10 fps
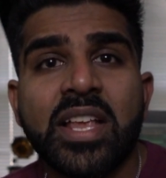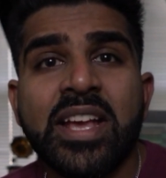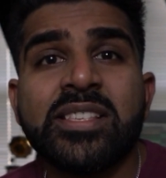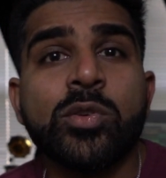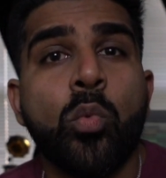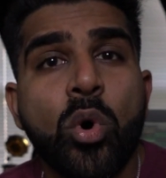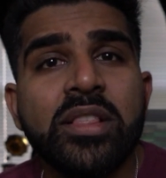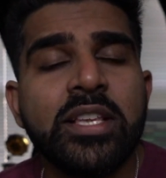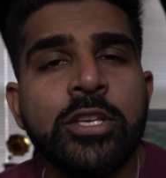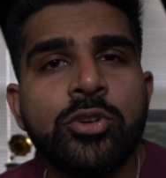it's the
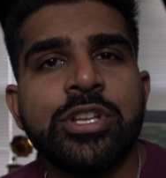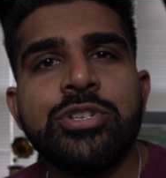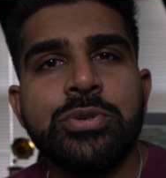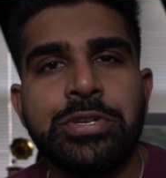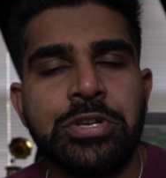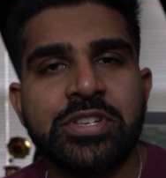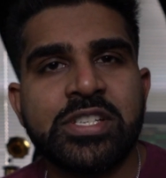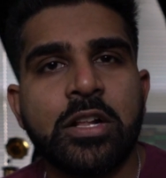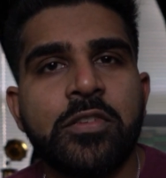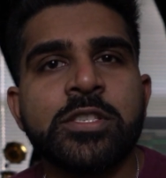one thing you can do to
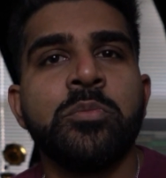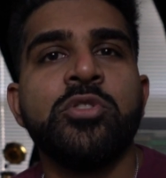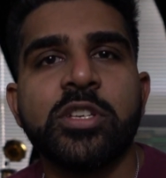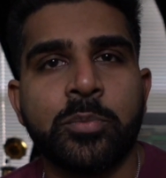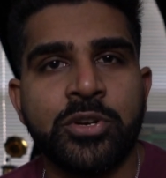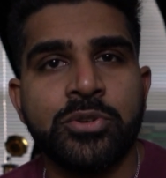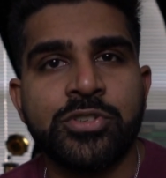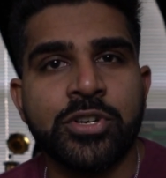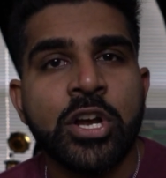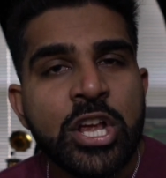yourself as a music
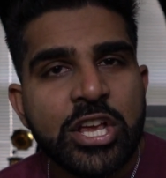producer